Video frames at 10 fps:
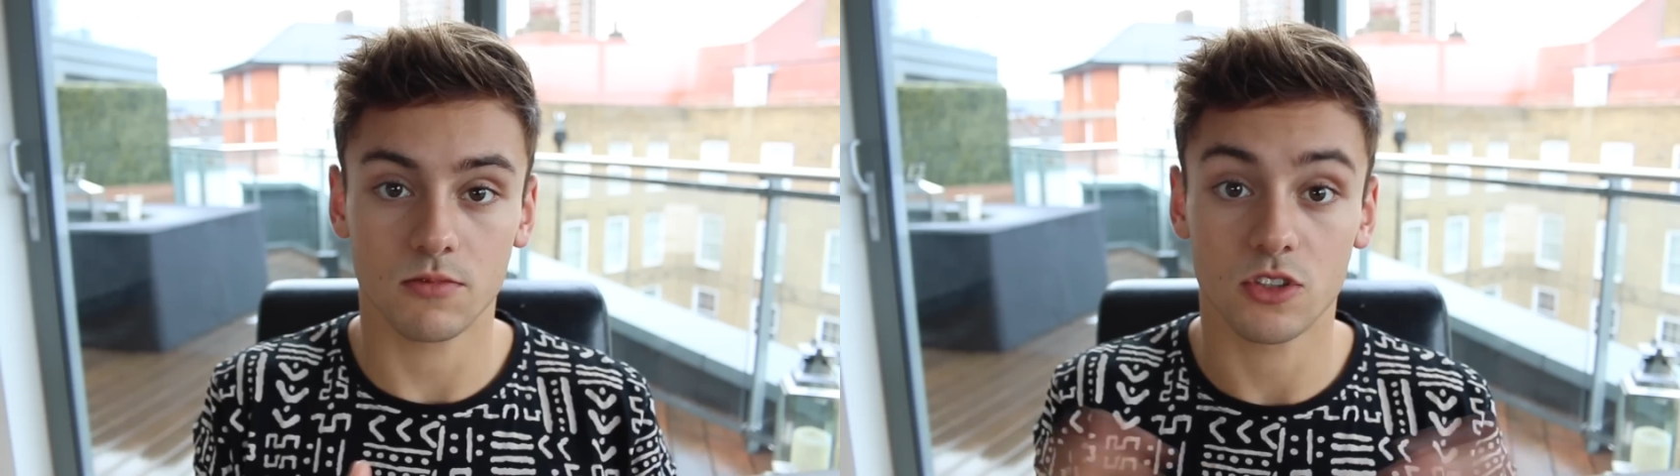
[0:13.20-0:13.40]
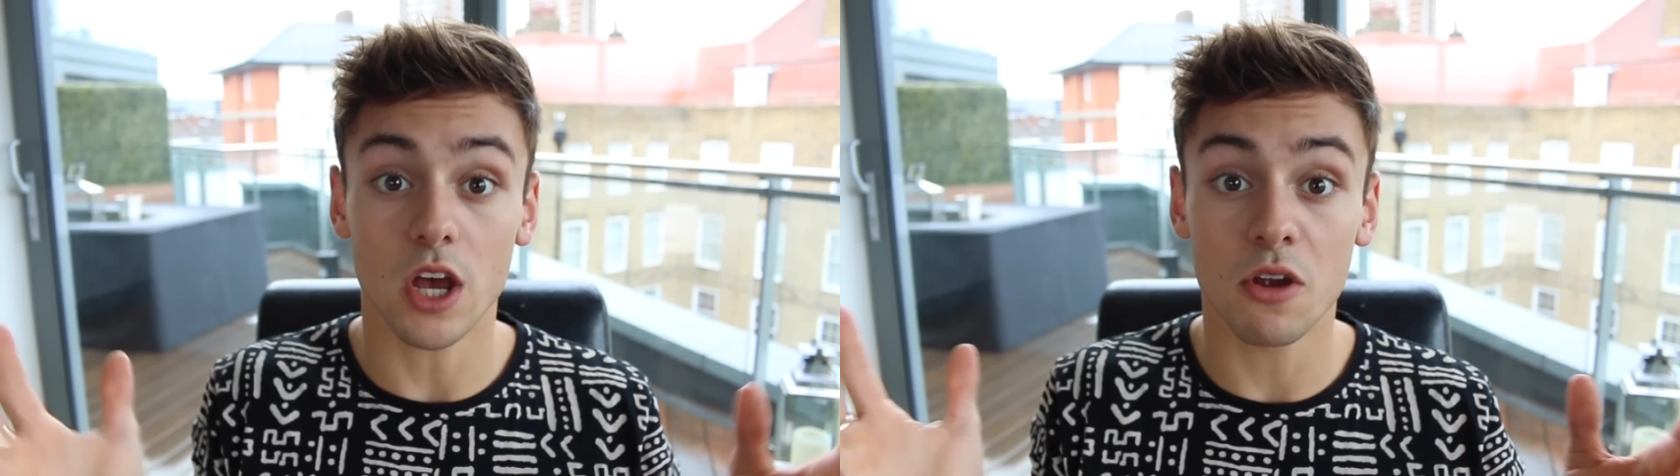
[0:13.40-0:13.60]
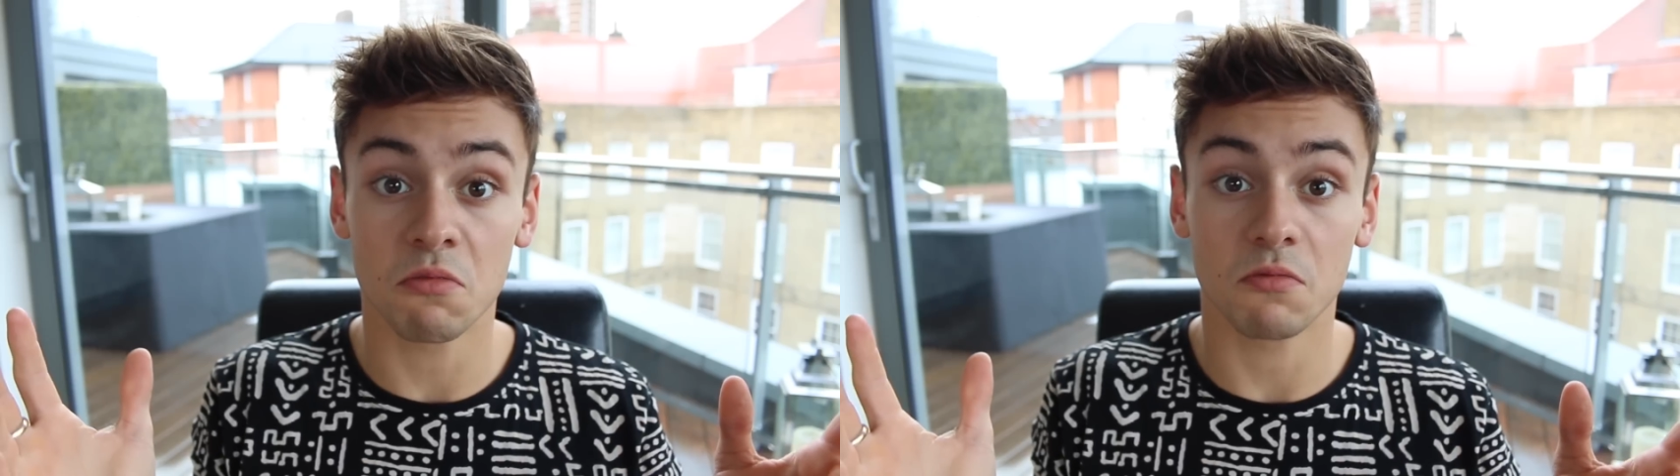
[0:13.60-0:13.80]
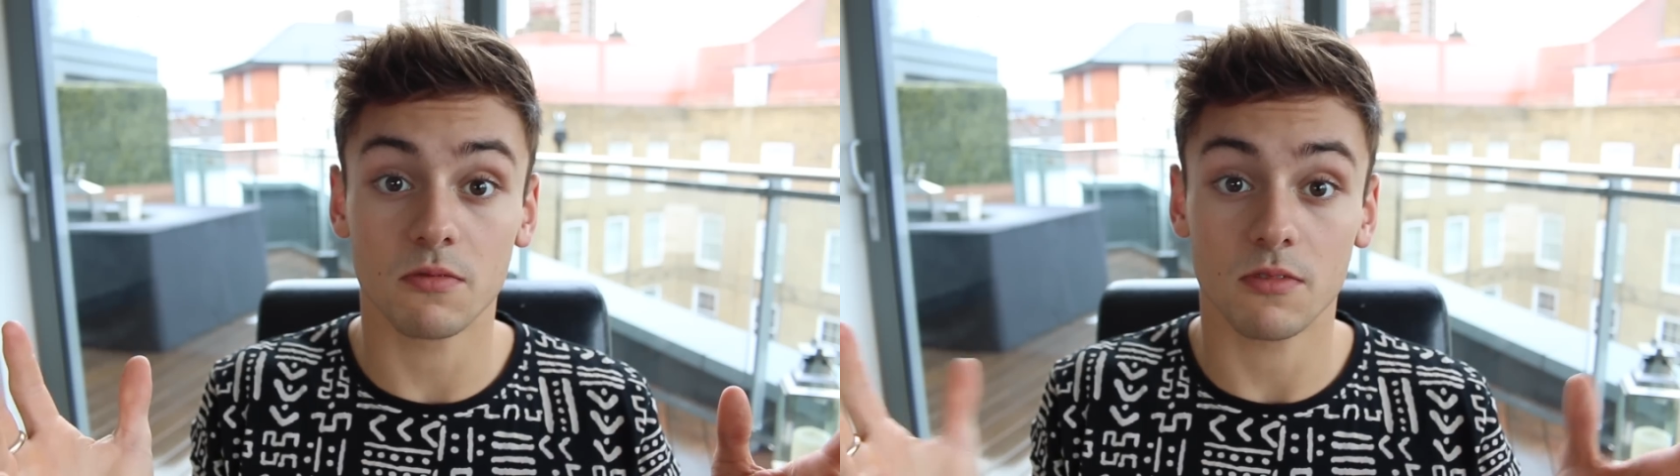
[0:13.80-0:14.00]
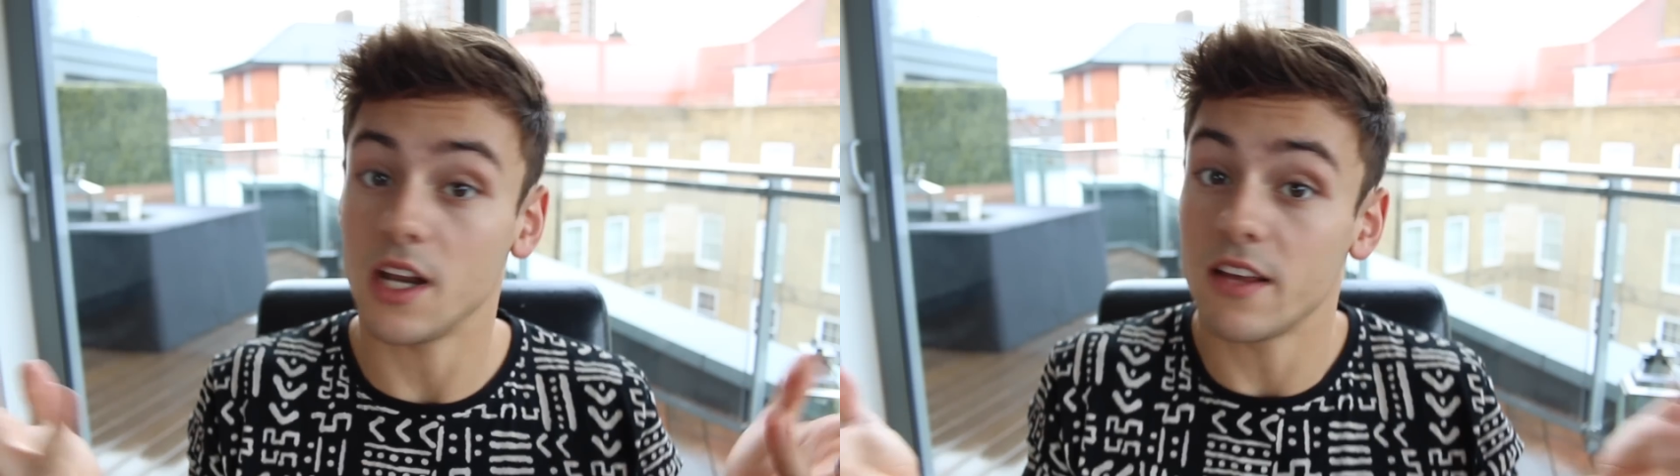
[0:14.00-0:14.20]
So
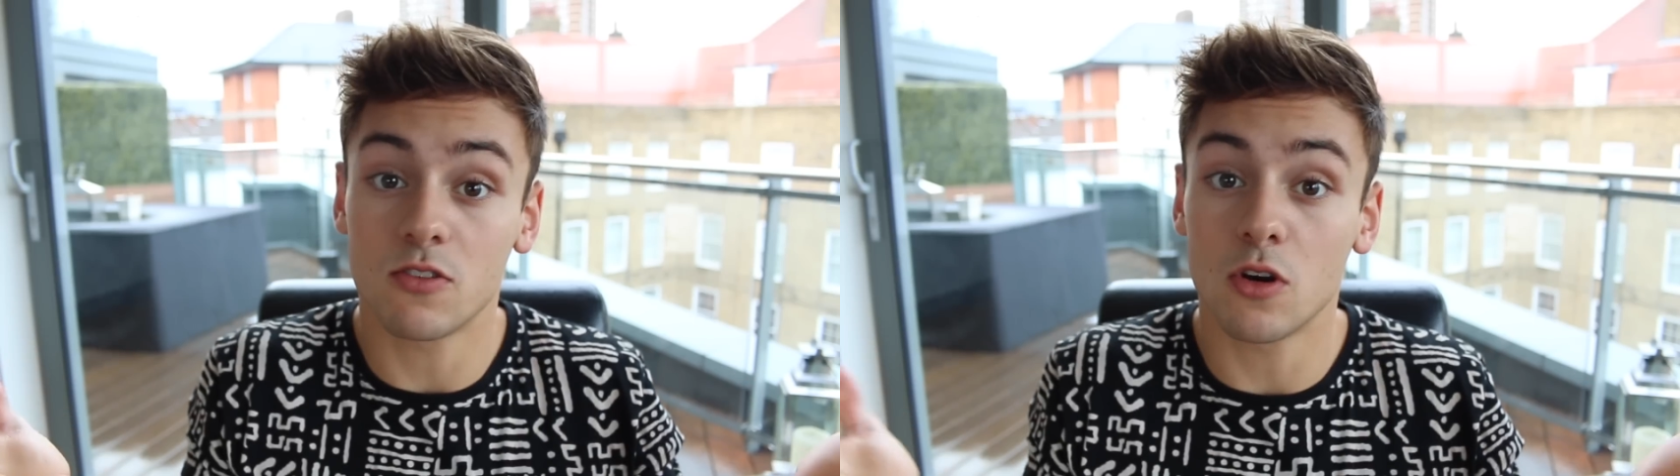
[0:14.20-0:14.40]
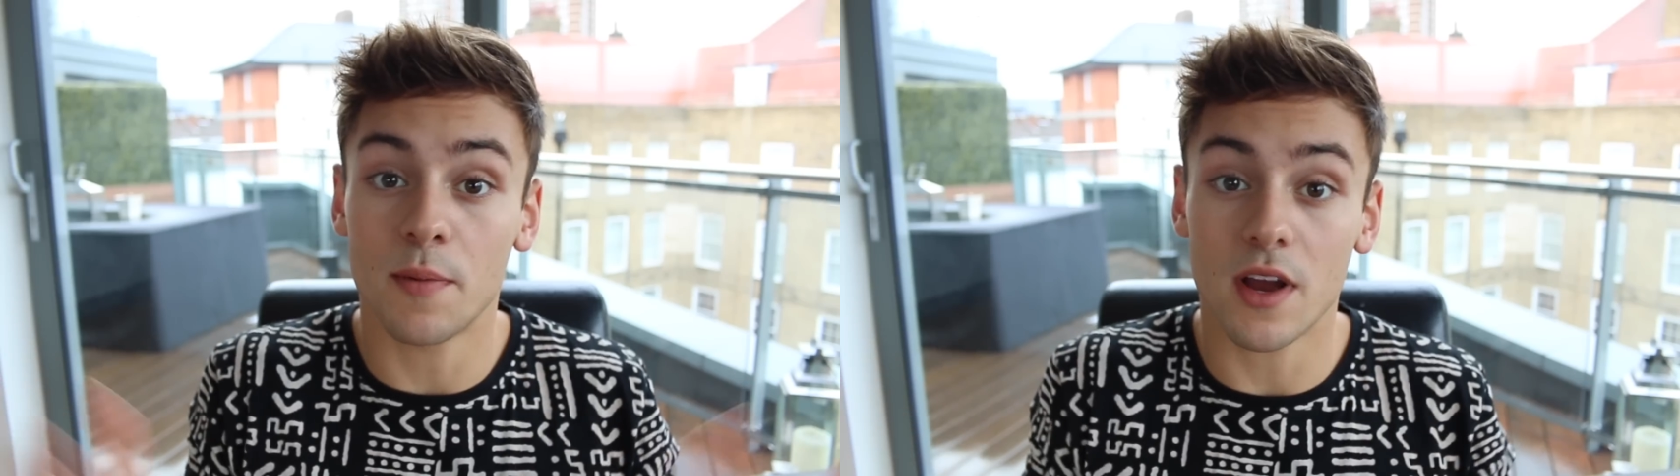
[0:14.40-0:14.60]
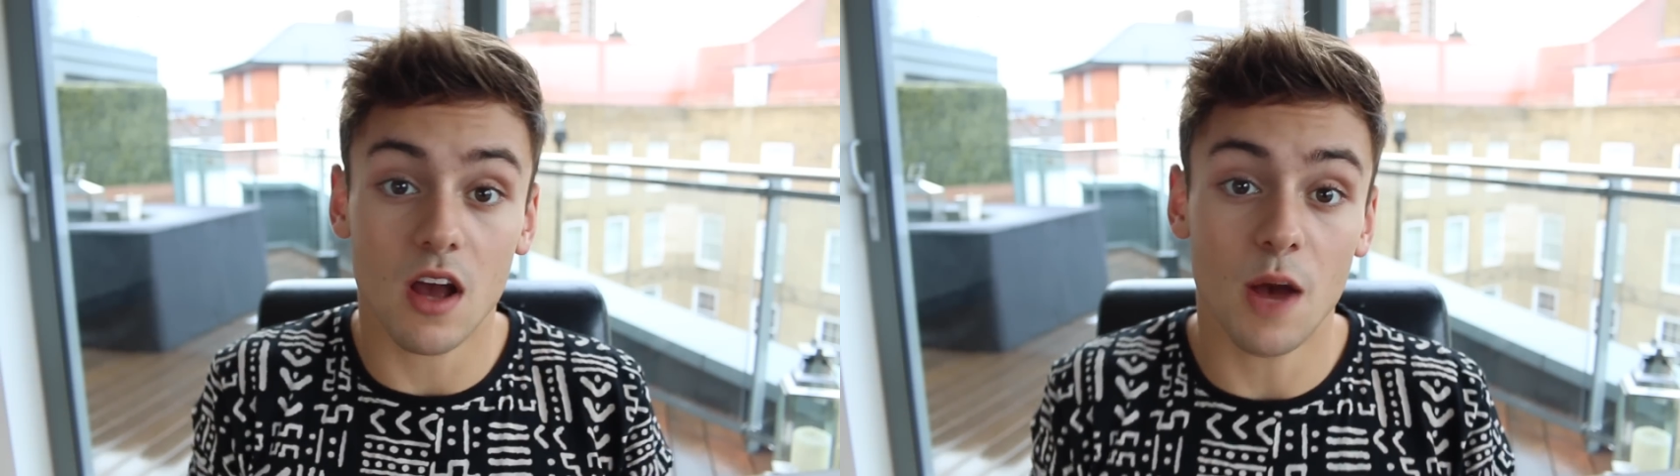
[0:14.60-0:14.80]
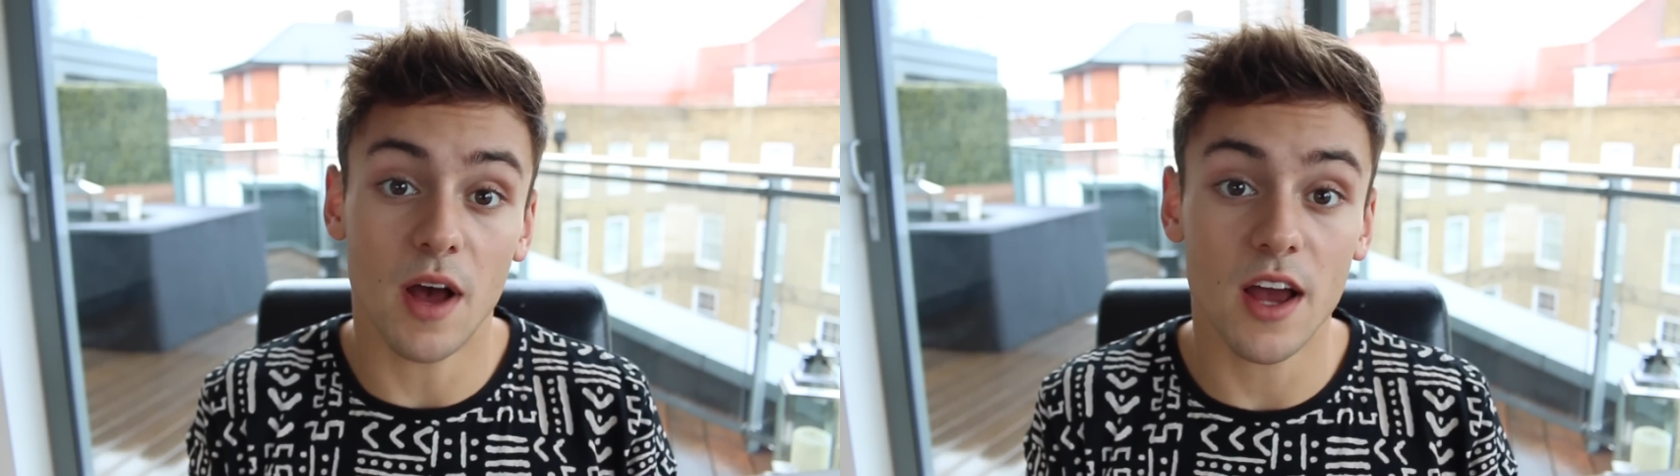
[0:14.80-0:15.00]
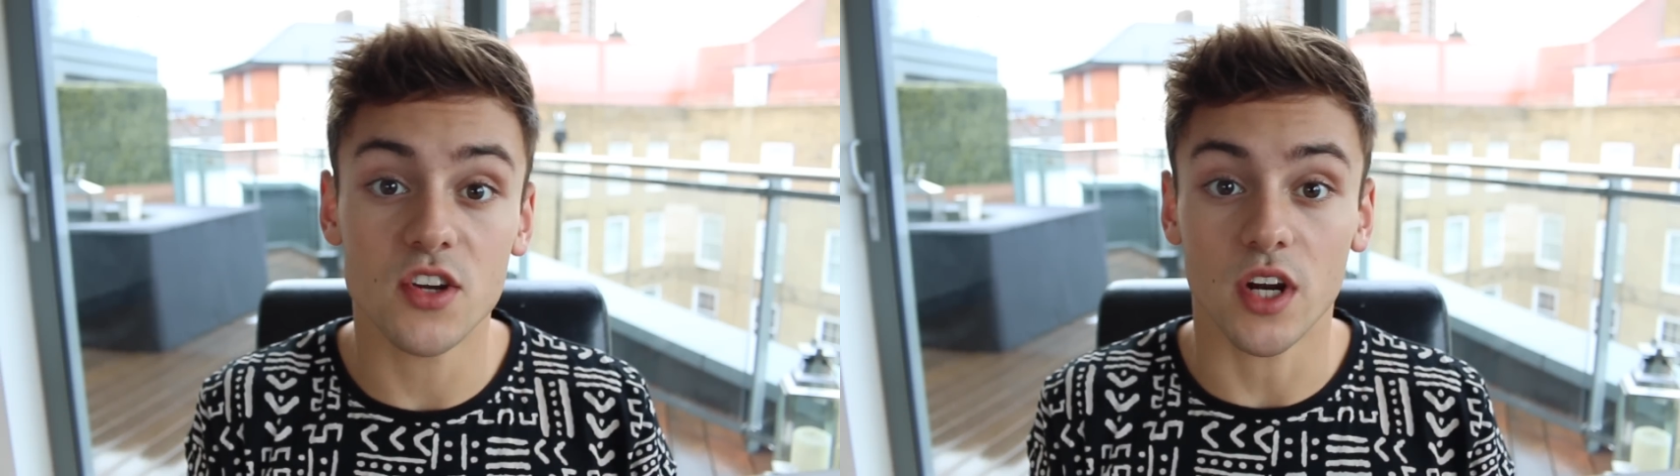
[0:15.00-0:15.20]
let's talk about
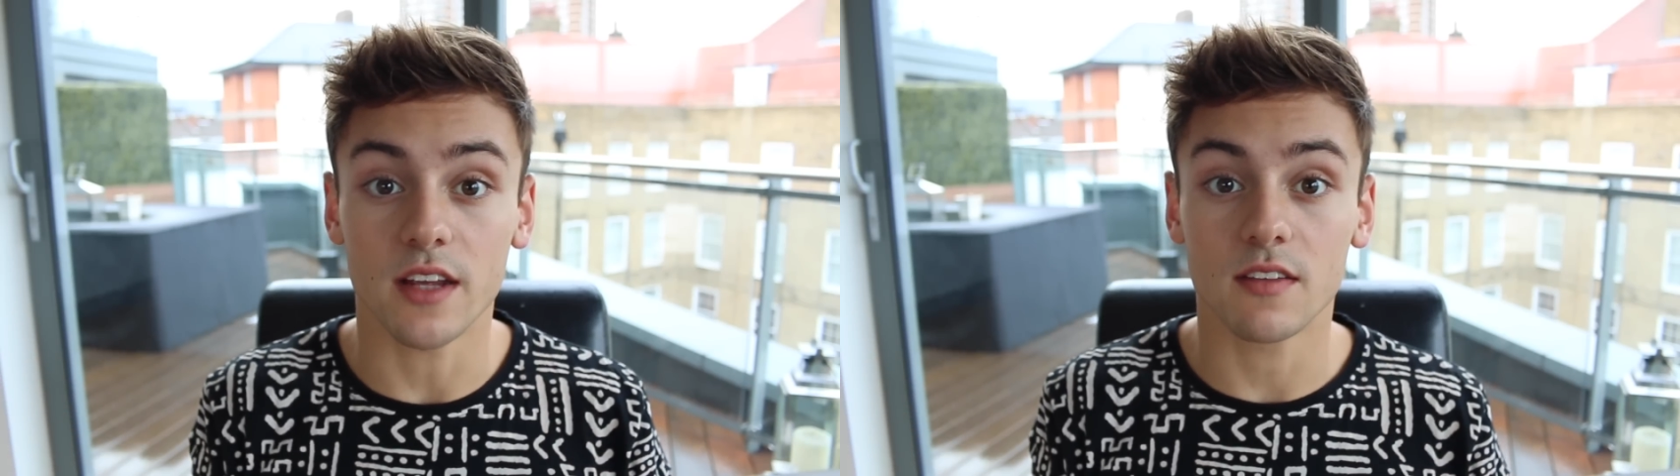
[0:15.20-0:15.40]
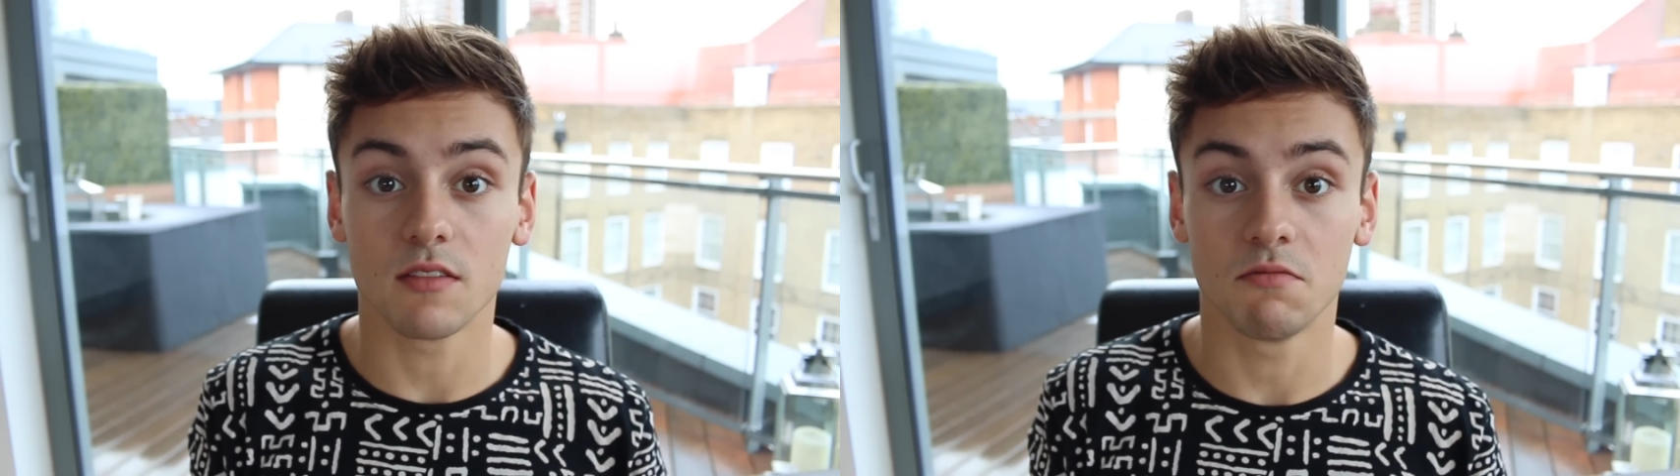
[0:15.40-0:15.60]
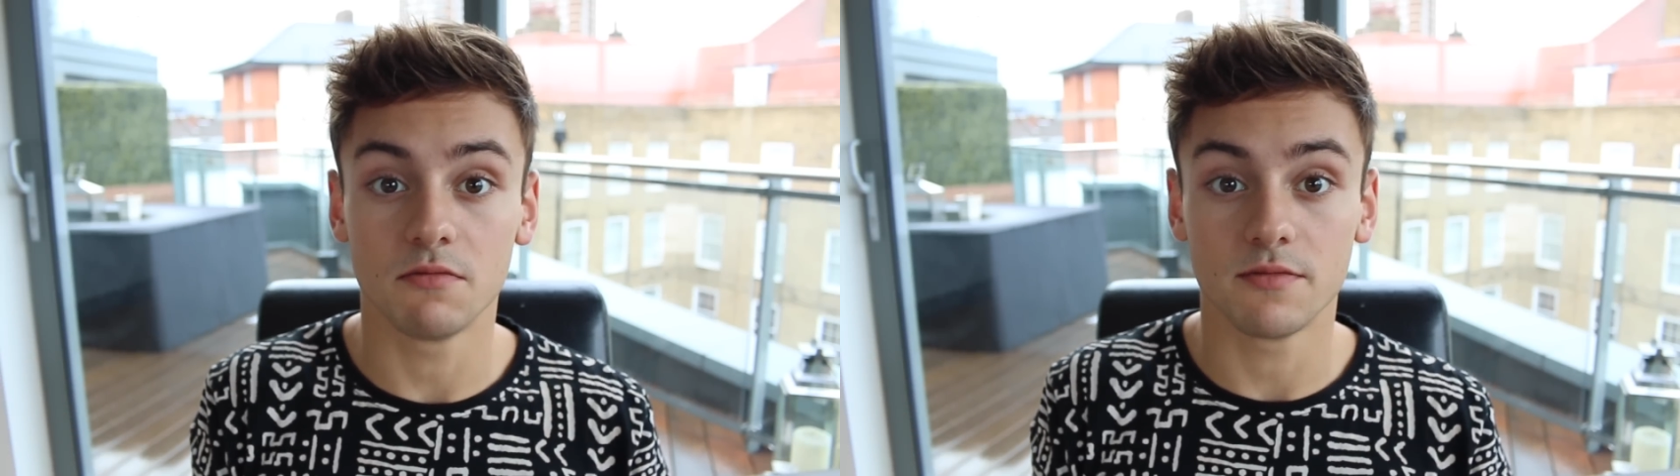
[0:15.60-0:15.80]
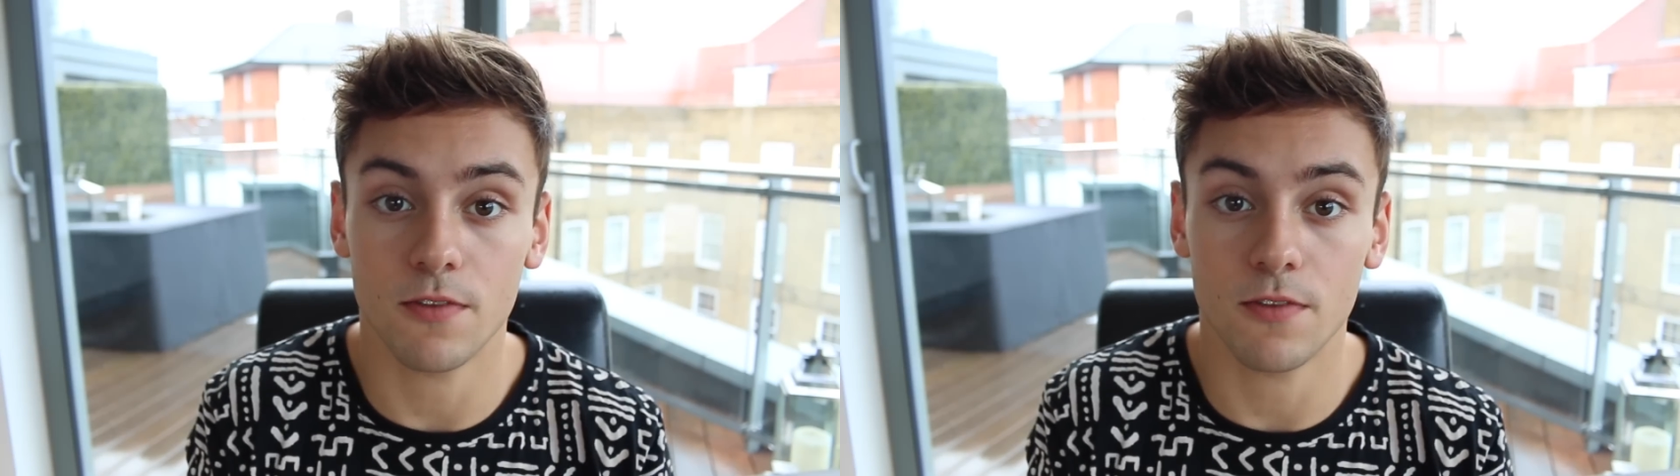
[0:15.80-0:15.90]
carbohydrates.